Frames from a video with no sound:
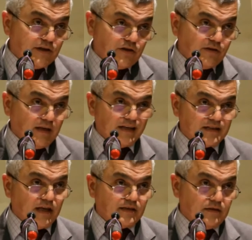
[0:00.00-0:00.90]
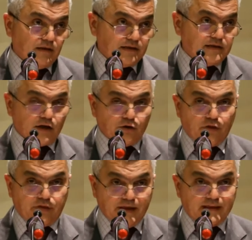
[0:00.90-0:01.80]
actually think this is a
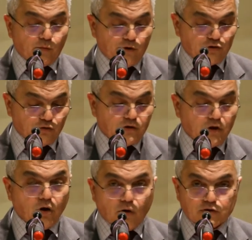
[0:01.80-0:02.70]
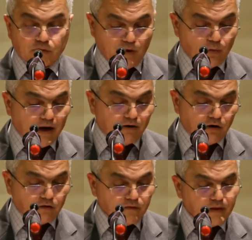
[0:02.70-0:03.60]
good thing that we should also be wary
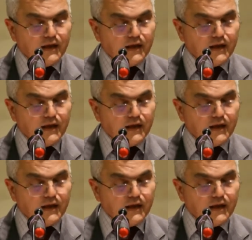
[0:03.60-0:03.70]
of.